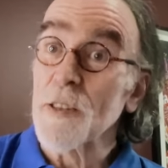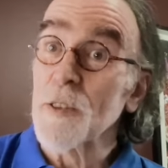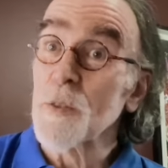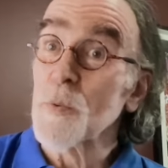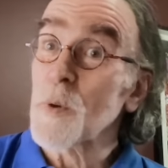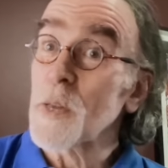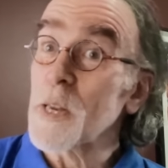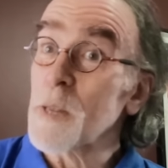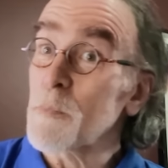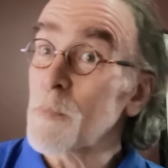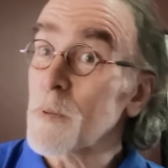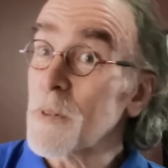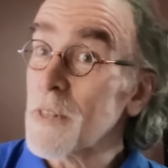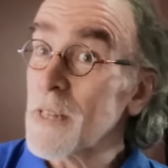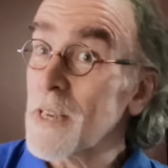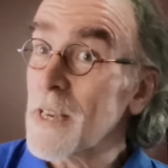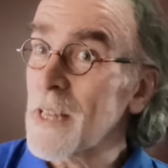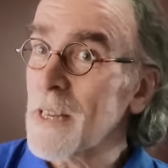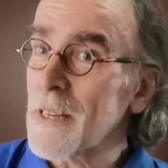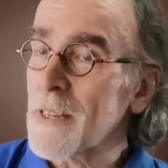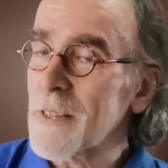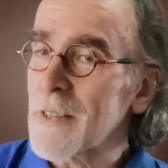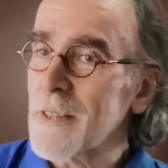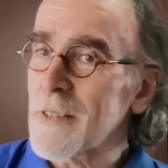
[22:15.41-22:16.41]

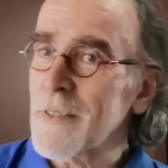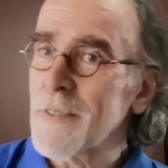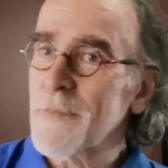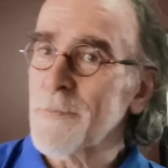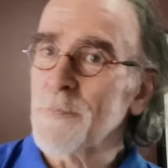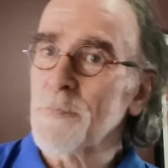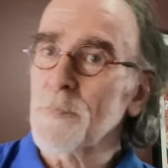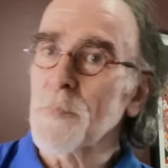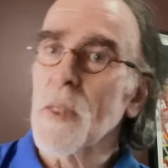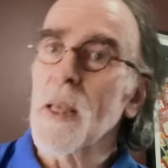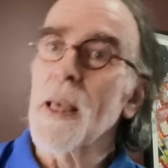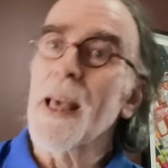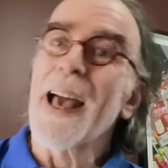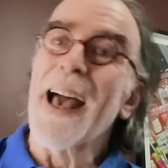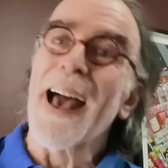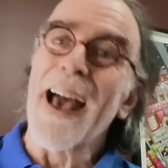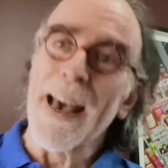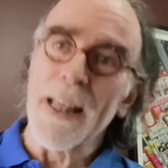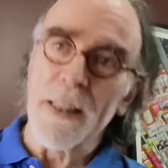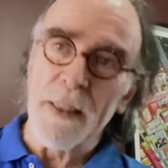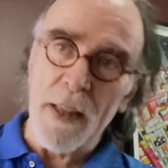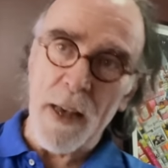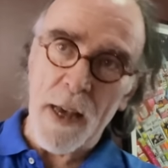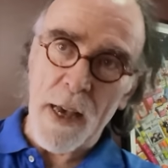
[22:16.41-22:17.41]
20%
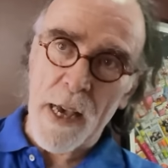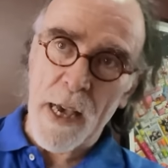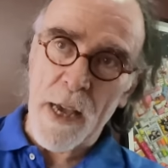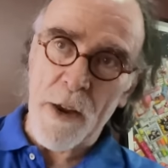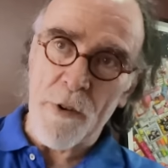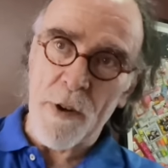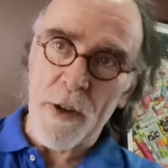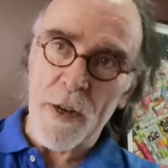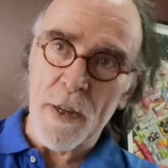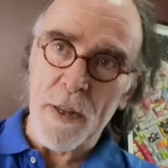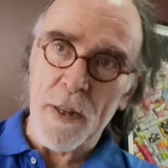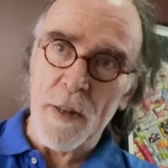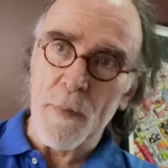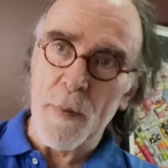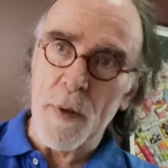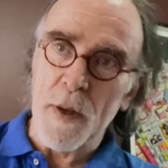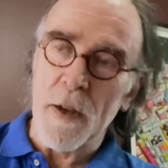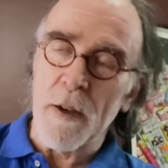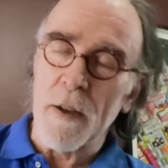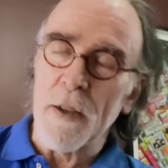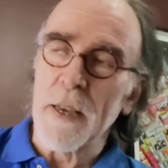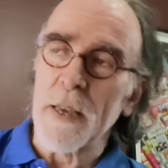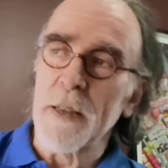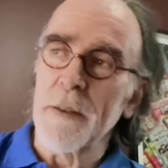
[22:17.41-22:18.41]
at the higher end of the
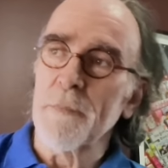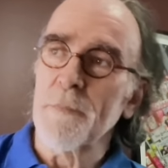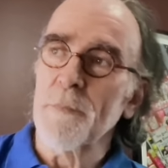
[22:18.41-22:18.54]
market.